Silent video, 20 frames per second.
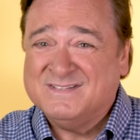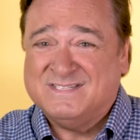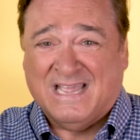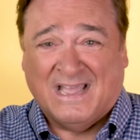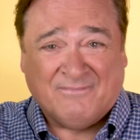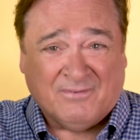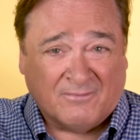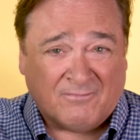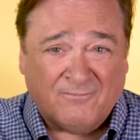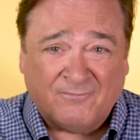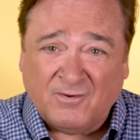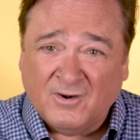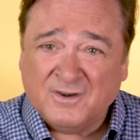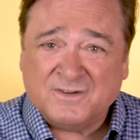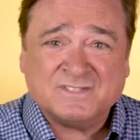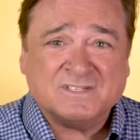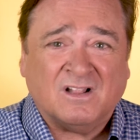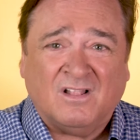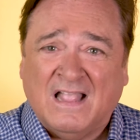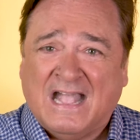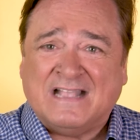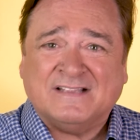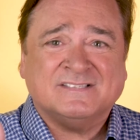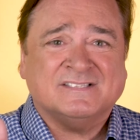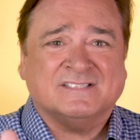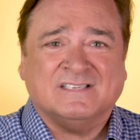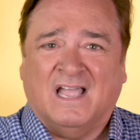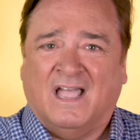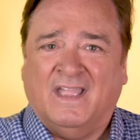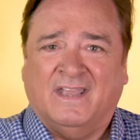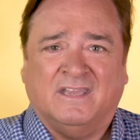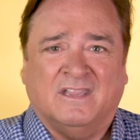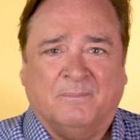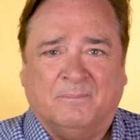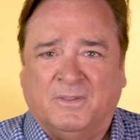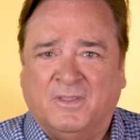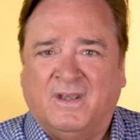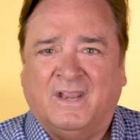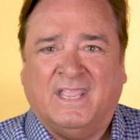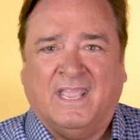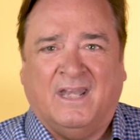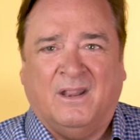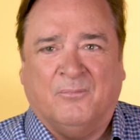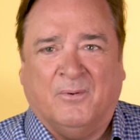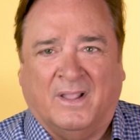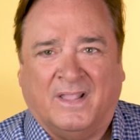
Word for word: to have a first-class sign communicating